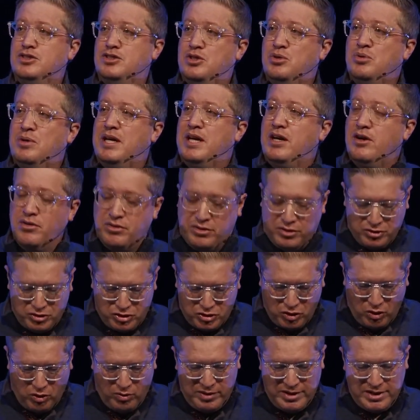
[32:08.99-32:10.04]
to hear their
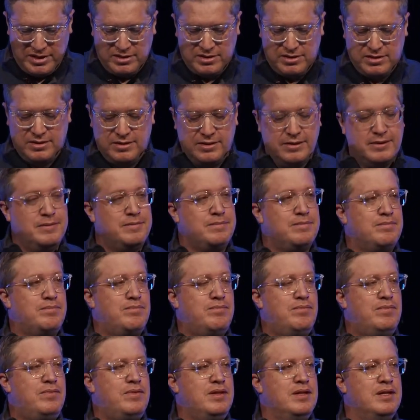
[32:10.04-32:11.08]
stories,
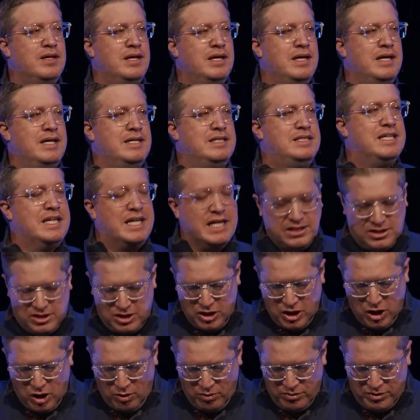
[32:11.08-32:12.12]
to get
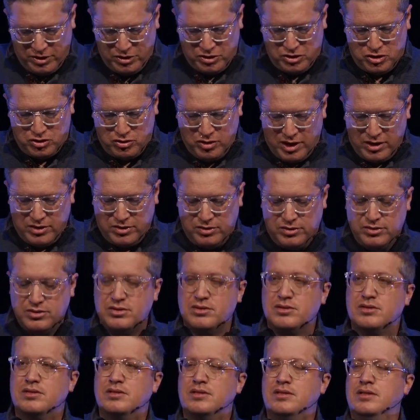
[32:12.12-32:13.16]
to know their
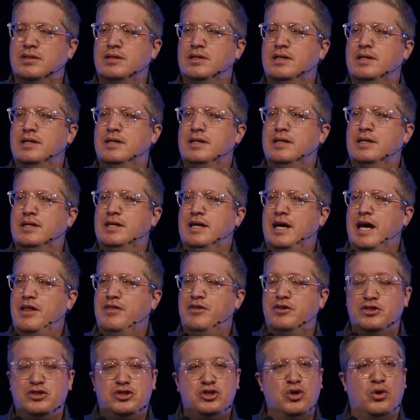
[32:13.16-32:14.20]
struggles
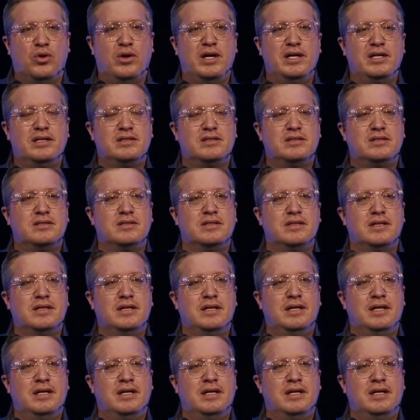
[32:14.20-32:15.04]
and their joys.